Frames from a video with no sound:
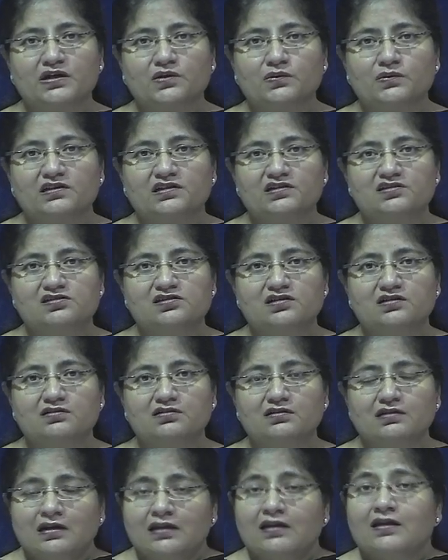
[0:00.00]
with the
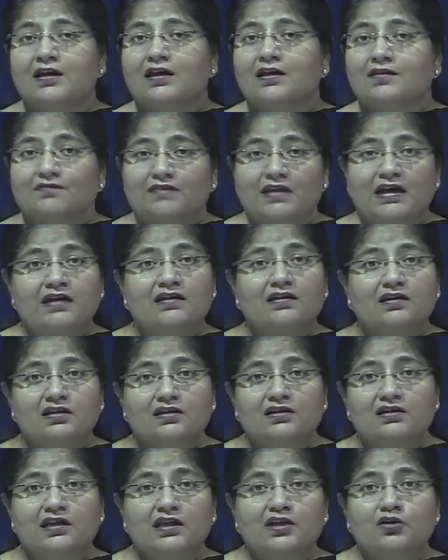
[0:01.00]
children that
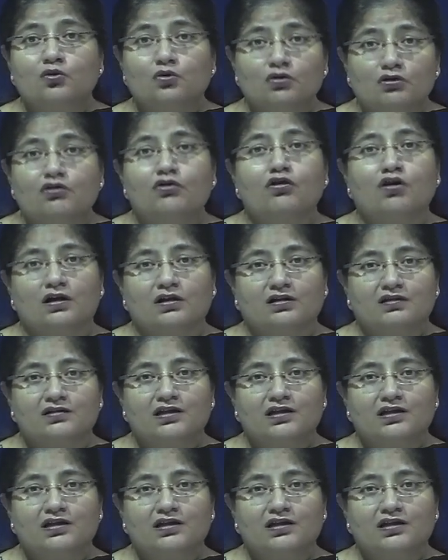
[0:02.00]
they could not.